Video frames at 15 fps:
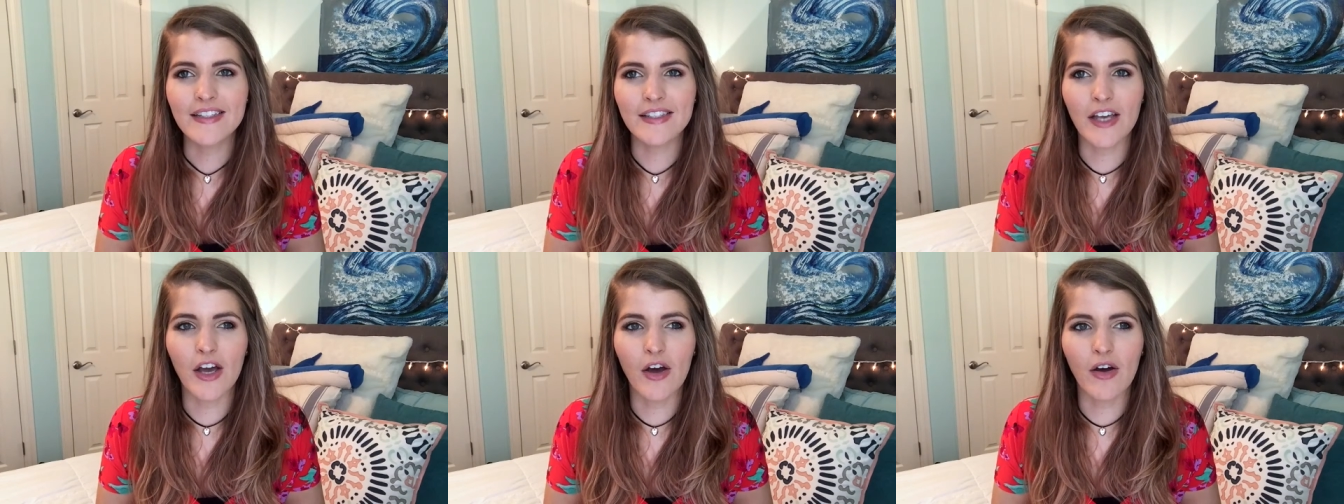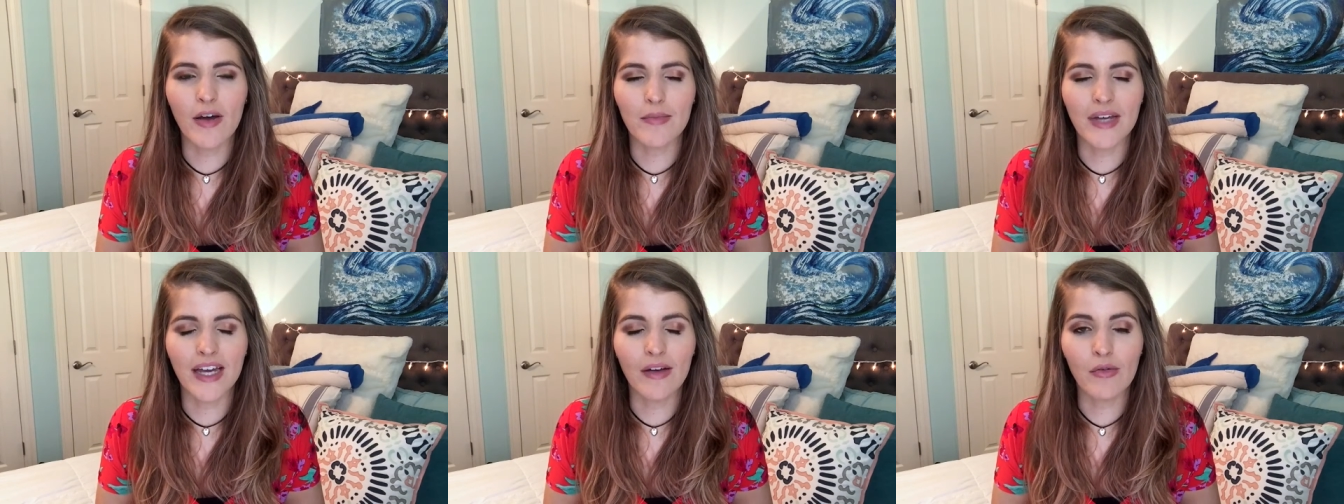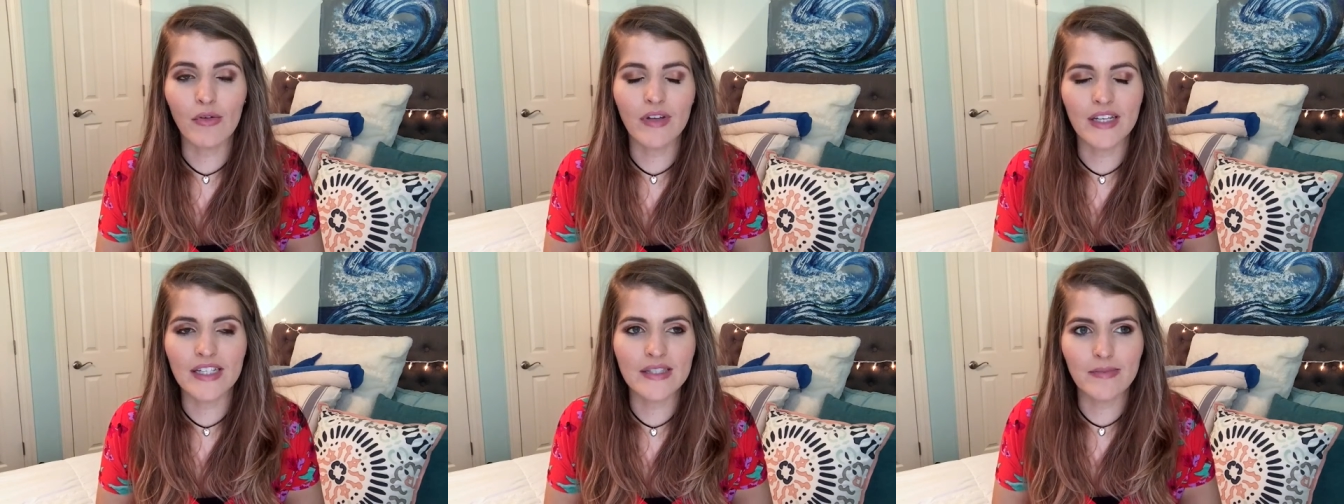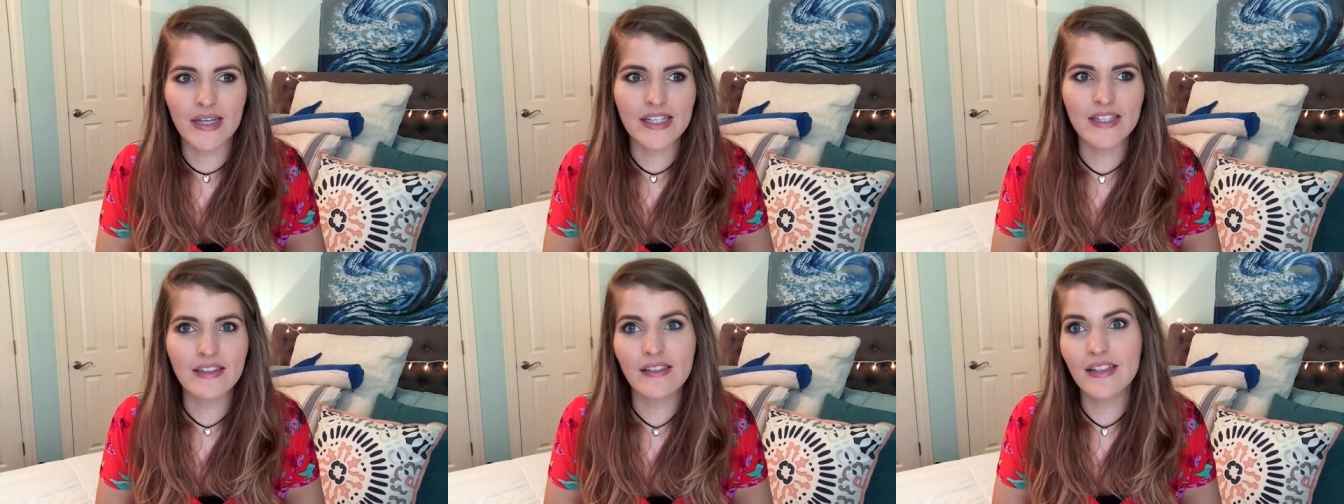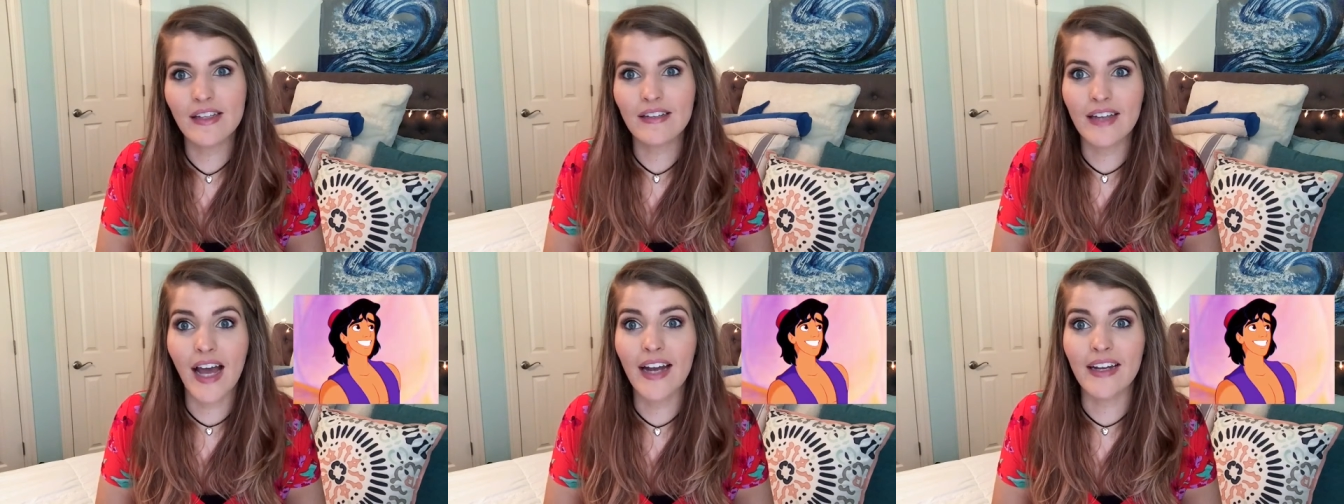so I'm like, well, he's basically
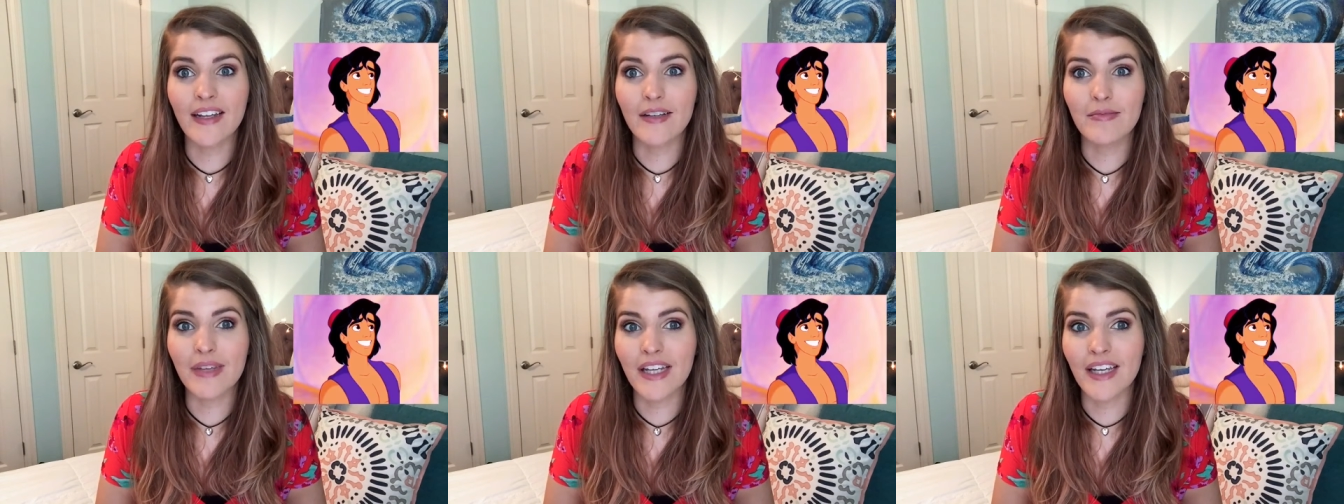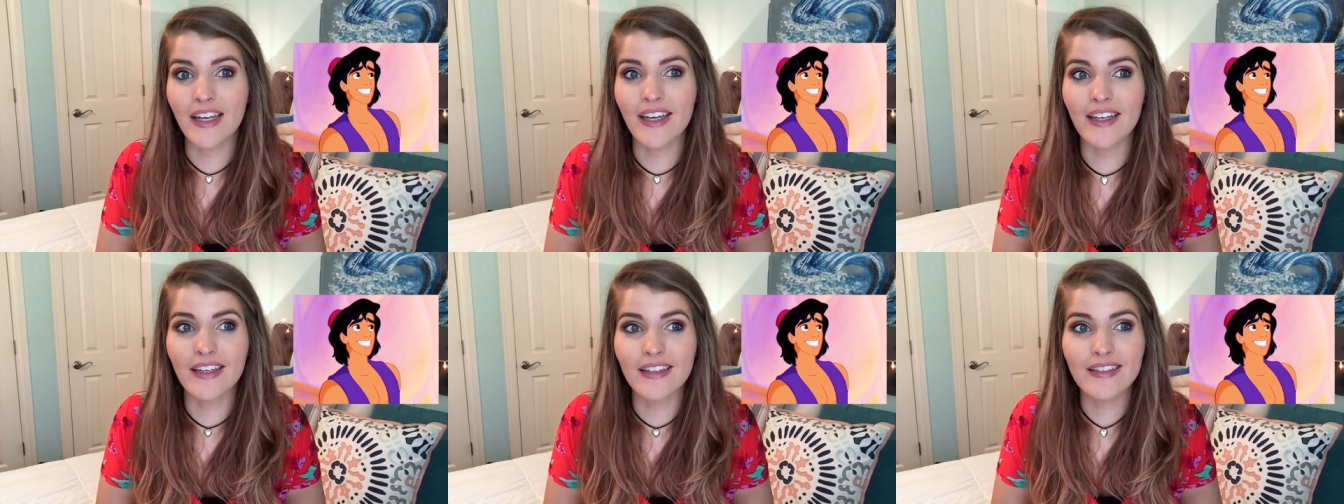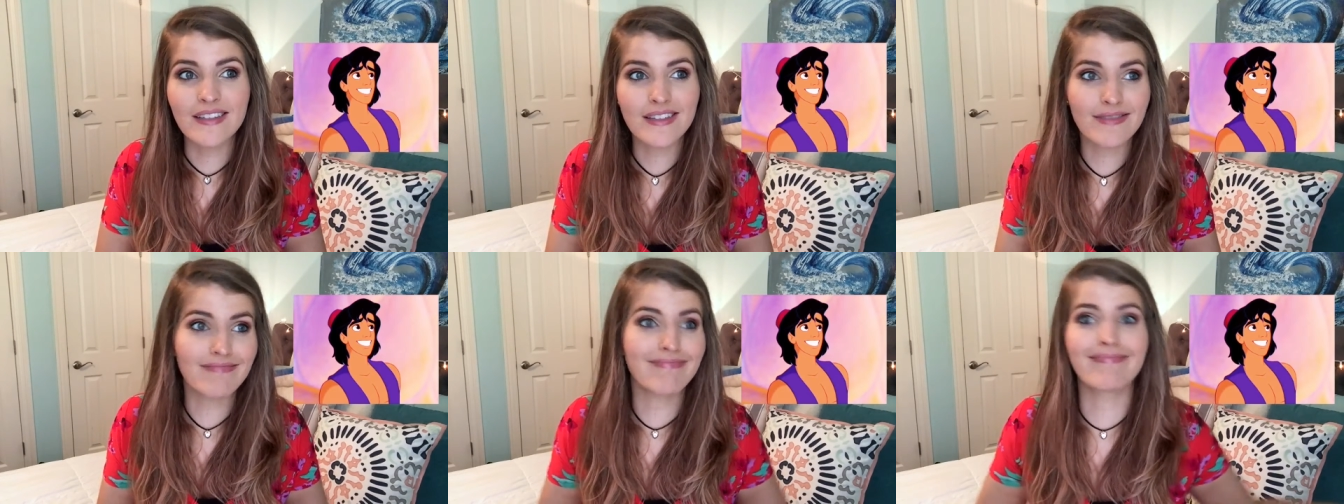Aladdin because